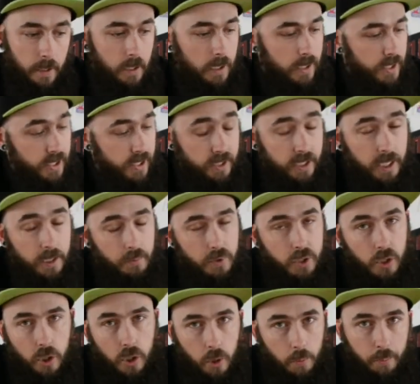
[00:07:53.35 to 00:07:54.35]
Steeped
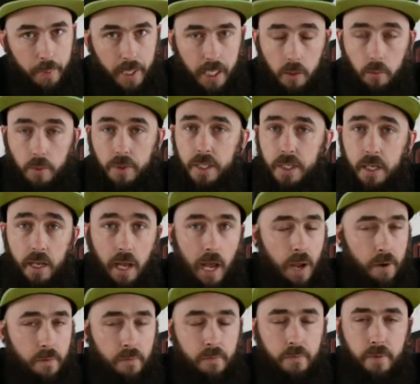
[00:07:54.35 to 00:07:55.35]
compete with it
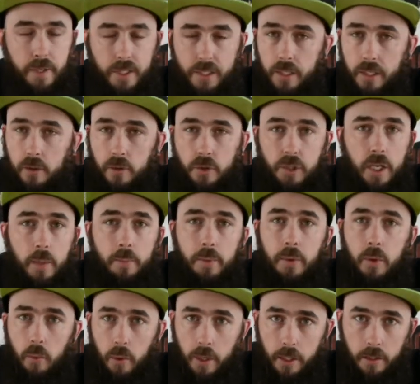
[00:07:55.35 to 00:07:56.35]
every single step
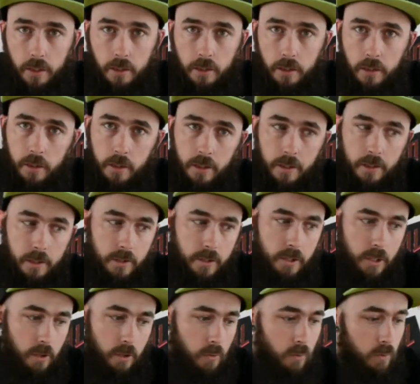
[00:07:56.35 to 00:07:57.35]
of the way.
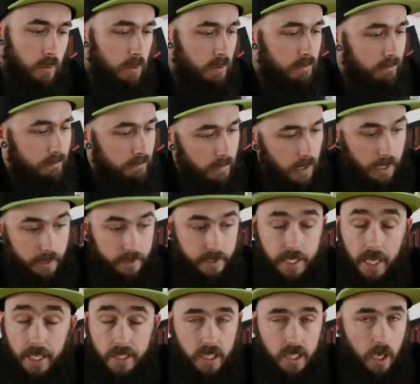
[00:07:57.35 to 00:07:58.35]
So
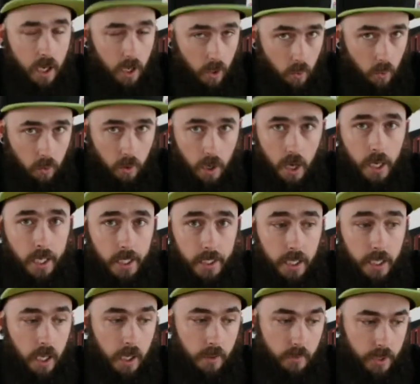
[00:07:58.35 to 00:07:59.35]
that's how
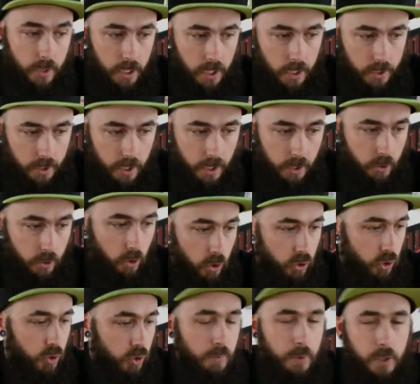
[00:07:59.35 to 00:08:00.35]
highly I regard that,
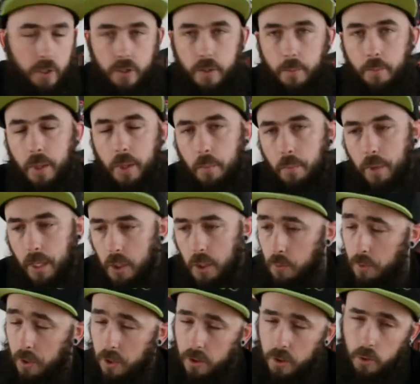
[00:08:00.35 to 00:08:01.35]
just because I'm being biased,
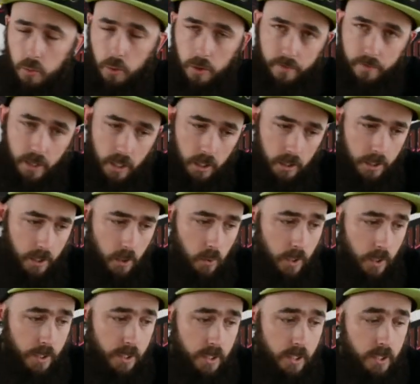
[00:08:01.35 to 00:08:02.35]
because it's one of our
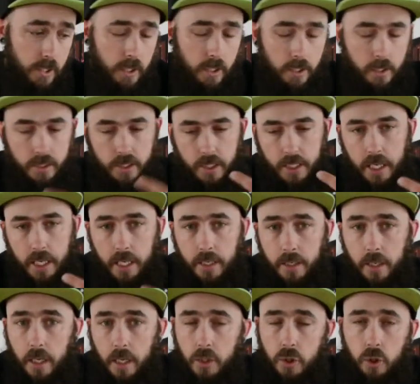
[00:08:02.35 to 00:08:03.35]
liquids. As
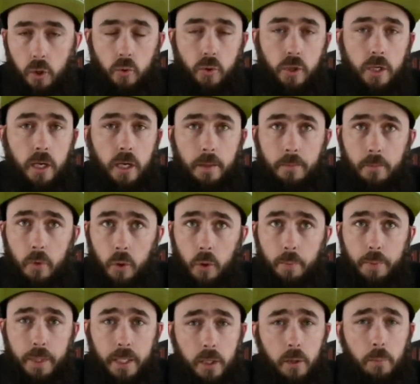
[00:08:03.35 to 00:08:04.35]
again, I told you, I'm going to
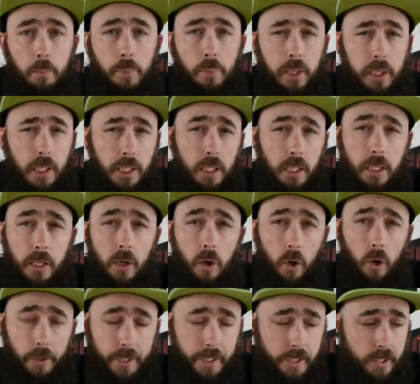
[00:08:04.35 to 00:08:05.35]
be completely
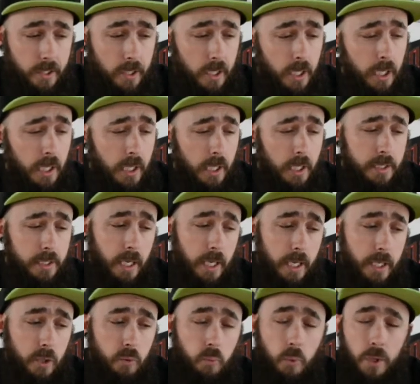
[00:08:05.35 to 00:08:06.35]
honest.
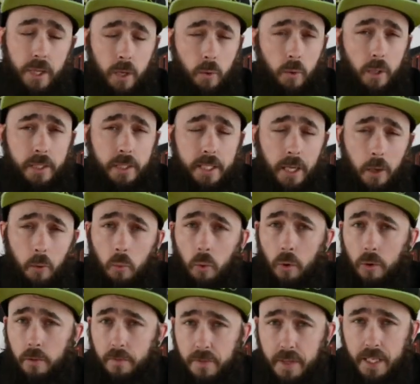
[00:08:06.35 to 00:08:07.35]
That is without a doubt
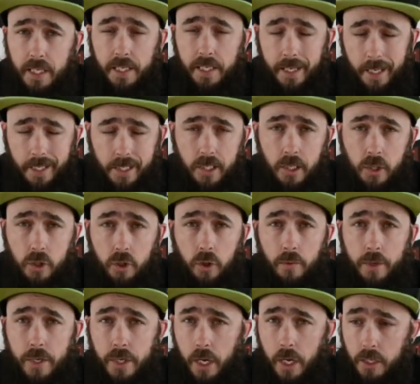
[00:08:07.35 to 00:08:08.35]
one of the nicest
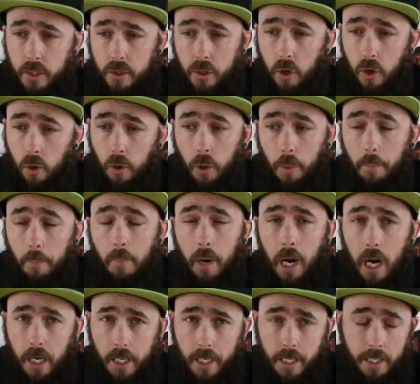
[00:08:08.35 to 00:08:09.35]
orange aids on the
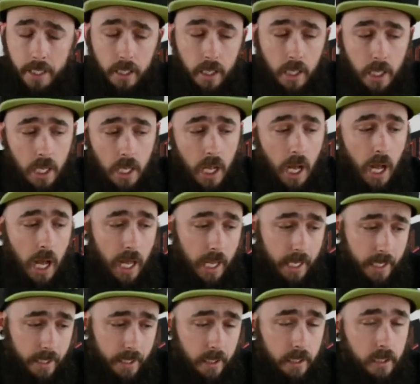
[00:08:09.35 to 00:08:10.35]
market.
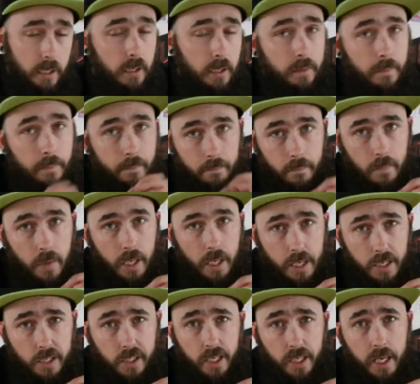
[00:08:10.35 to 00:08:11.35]
And
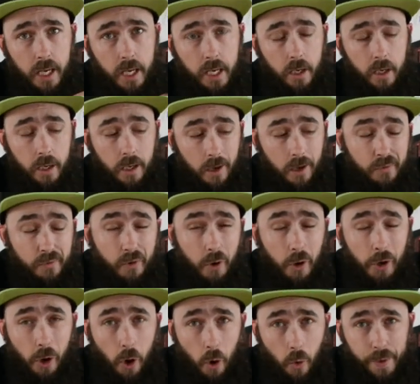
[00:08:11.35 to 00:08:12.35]
here's the kicker, for
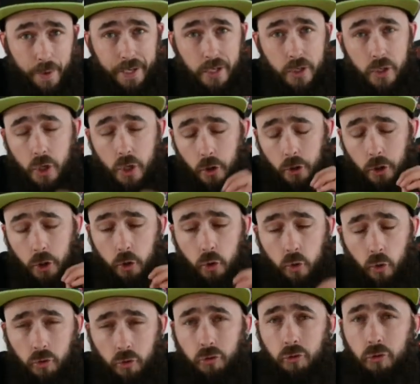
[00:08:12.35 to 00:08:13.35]
an orange that
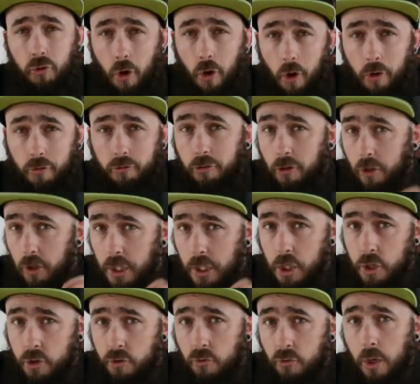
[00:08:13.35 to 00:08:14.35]
does not
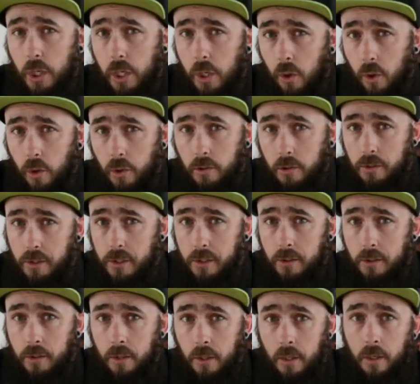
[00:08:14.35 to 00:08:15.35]
destroy coils.